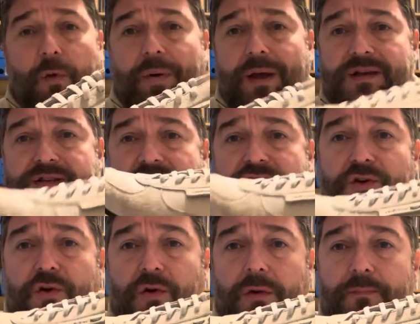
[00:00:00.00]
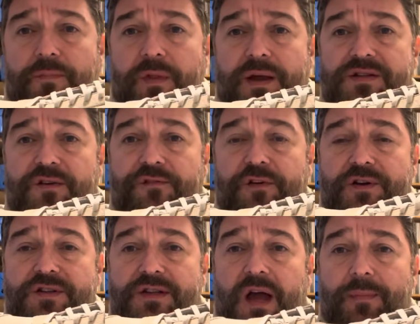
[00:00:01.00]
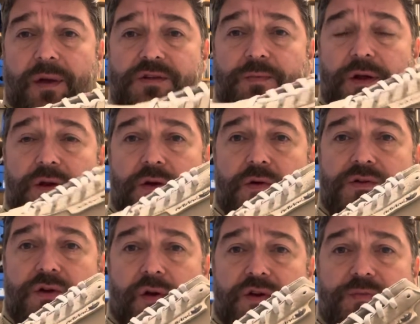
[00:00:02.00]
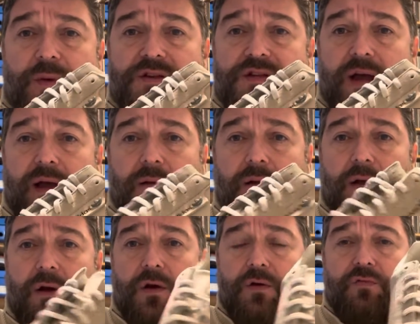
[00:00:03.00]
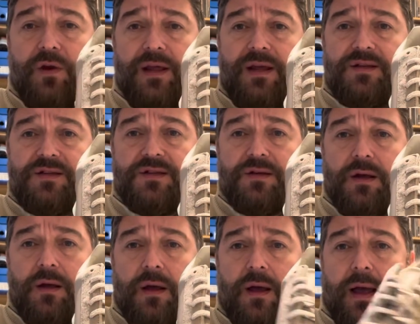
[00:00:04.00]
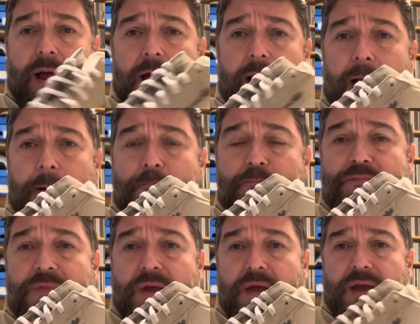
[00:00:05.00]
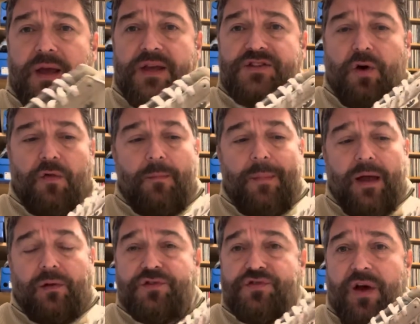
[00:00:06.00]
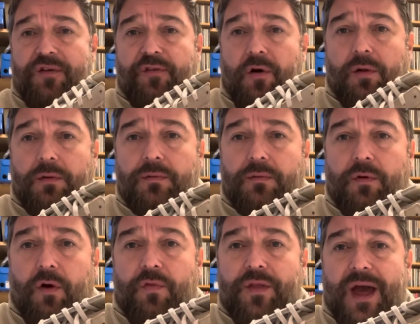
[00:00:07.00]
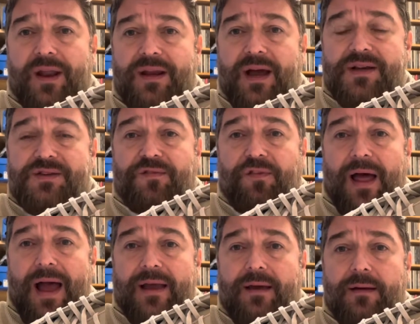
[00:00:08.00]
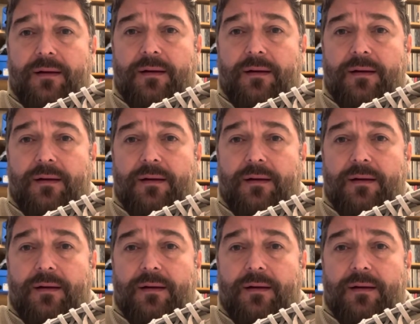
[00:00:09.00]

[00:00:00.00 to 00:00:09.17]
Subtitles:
pacer sole. That's the first time that's been used on a SPZL release. It's got the metal trefoil on the Adidas flag.